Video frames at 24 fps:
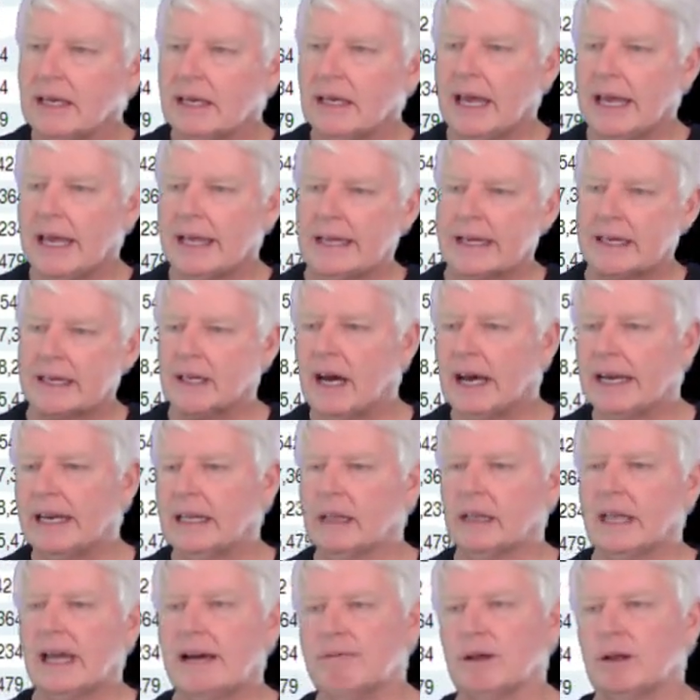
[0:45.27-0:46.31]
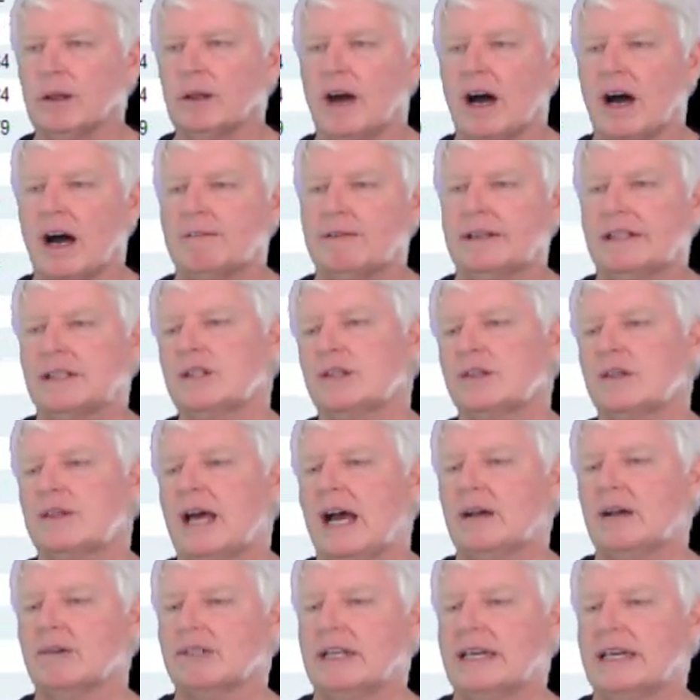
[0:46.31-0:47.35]
and then kind of leveled off in two
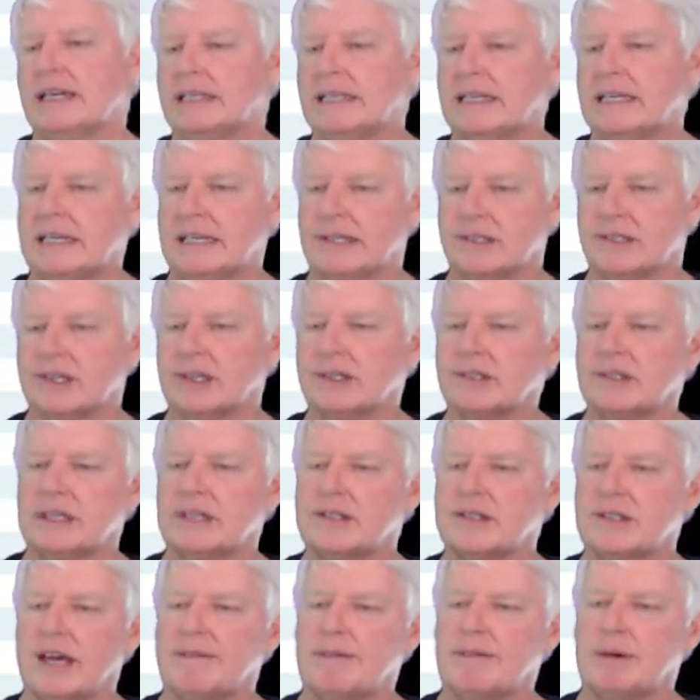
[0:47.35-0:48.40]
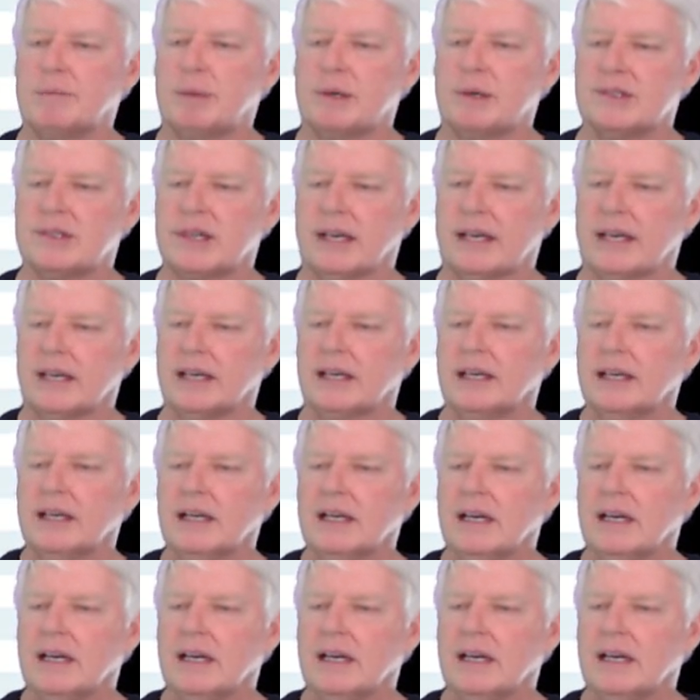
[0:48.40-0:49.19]
thousand eighteen at sixty-seven percent.